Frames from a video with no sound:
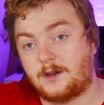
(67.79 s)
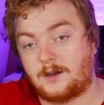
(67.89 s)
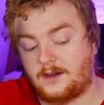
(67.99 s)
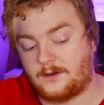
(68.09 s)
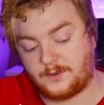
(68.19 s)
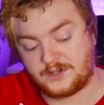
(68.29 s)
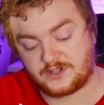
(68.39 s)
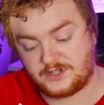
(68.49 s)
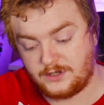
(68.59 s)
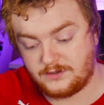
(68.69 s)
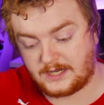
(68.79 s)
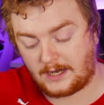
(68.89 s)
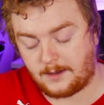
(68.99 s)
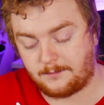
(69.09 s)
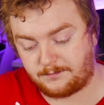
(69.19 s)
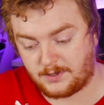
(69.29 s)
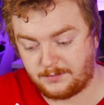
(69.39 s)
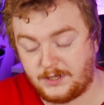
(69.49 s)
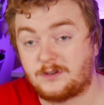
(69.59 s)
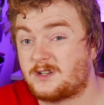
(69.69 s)
uh, we're just using a
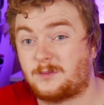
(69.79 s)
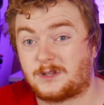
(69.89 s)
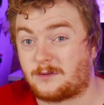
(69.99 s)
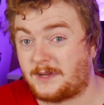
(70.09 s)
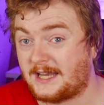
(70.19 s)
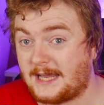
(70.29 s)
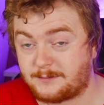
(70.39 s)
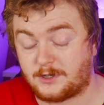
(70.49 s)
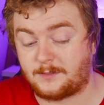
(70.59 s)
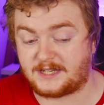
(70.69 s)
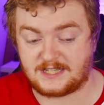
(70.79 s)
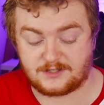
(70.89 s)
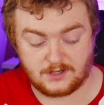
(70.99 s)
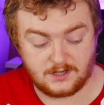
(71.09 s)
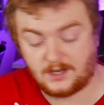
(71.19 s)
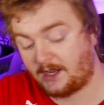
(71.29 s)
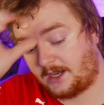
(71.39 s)
computer, whether it be a laptop, et cetera,